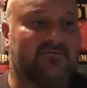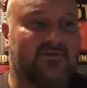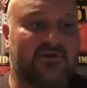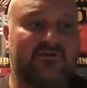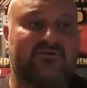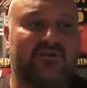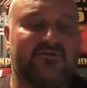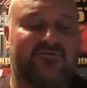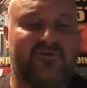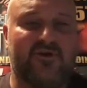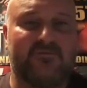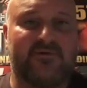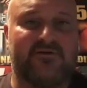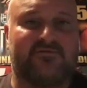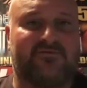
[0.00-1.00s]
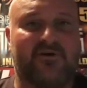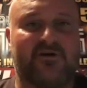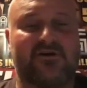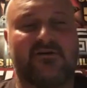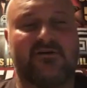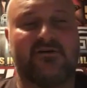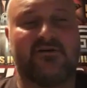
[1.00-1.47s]
usually filmed in front
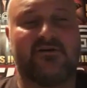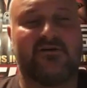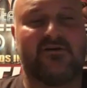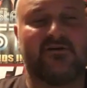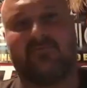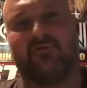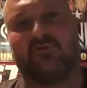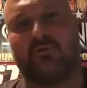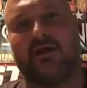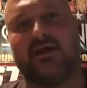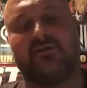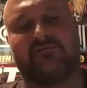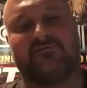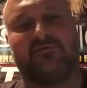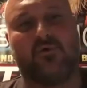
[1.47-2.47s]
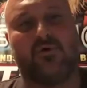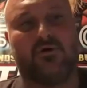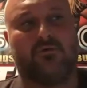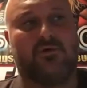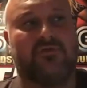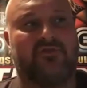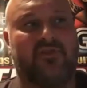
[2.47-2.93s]
of like 3 to 4
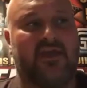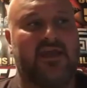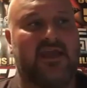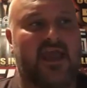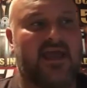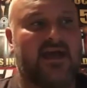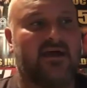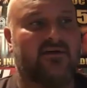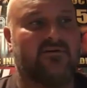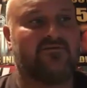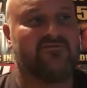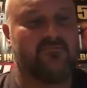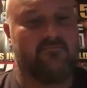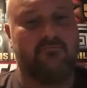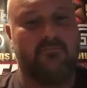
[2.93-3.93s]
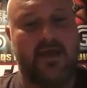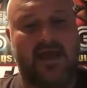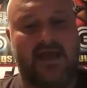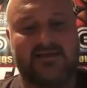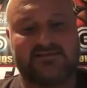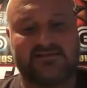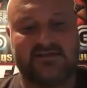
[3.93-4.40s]
what they have
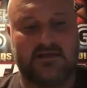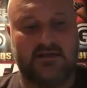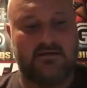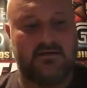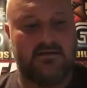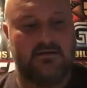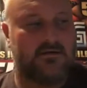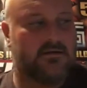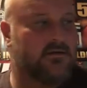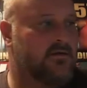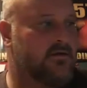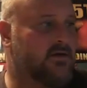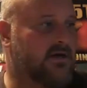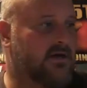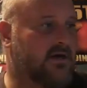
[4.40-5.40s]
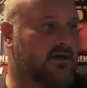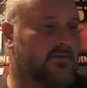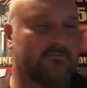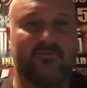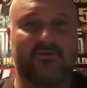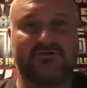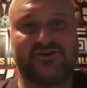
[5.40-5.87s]
masked
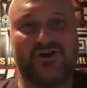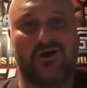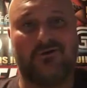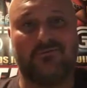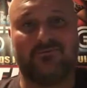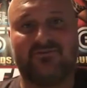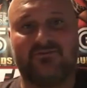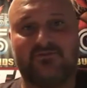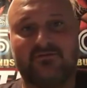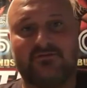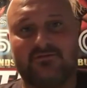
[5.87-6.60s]
their germs.